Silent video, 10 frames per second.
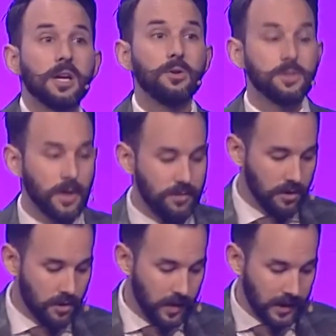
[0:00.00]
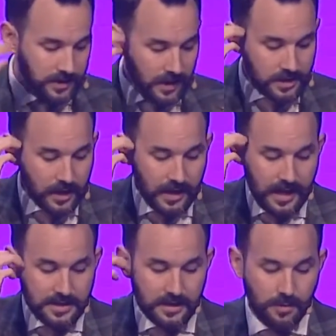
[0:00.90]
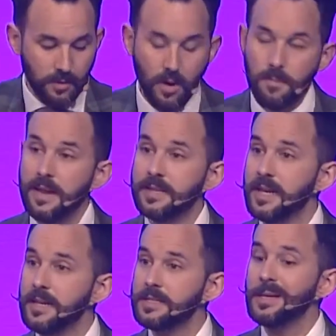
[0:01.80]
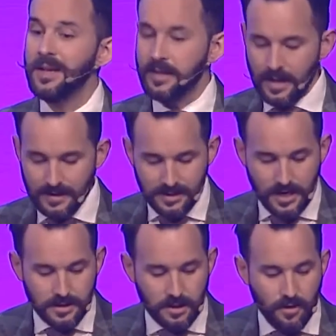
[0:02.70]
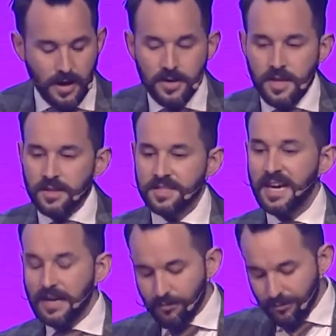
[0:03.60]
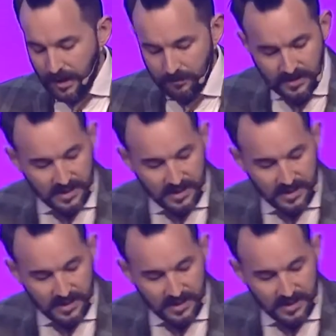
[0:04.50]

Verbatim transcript: goes away real quick. So that's kind of lesson number one. Make sense? Yes, Jez. All right. The second thing, let's